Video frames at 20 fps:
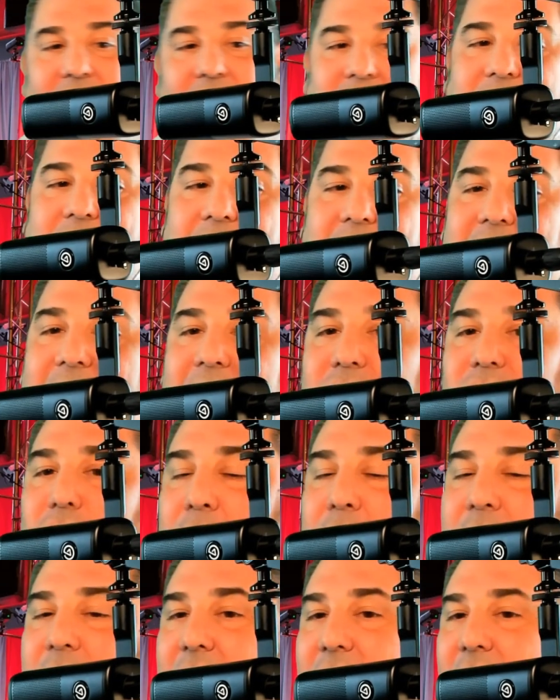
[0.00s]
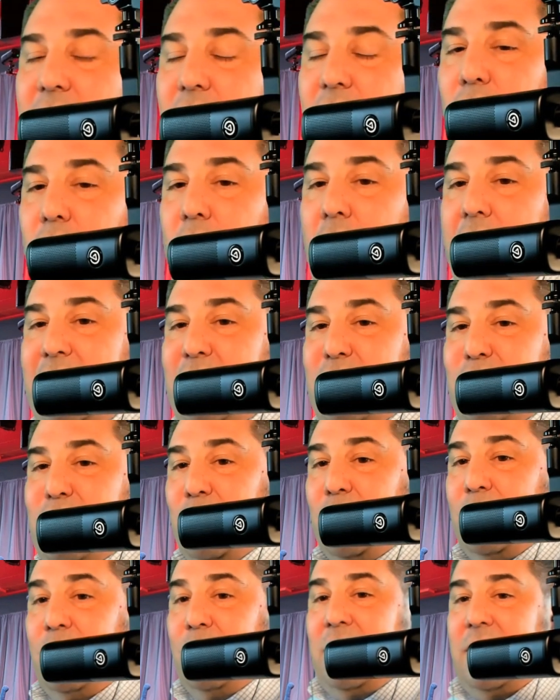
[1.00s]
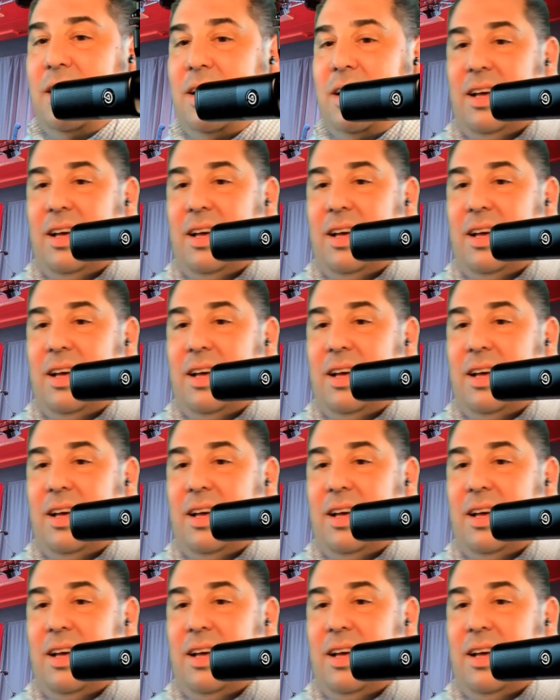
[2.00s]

stage from a karate school.